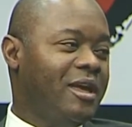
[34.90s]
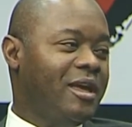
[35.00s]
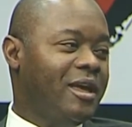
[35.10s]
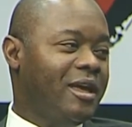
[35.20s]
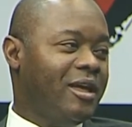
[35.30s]

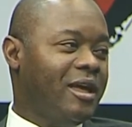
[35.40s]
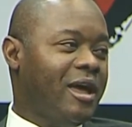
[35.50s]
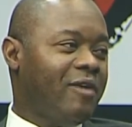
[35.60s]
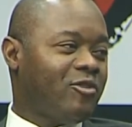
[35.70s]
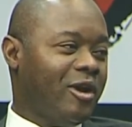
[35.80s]
Uh,
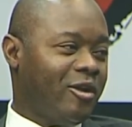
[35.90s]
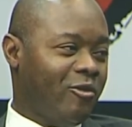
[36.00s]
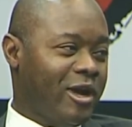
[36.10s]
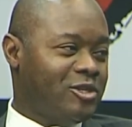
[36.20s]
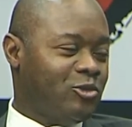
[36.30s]
after I
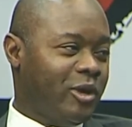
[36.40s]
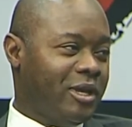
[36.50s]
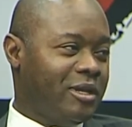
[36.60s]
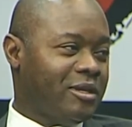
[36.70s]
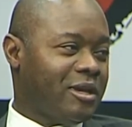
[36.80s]

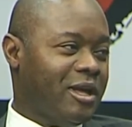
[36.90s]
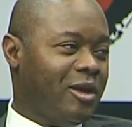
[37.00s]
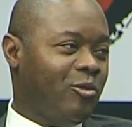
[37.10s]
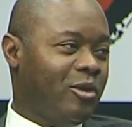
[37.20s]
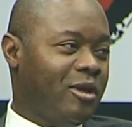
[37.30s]
graduated, I went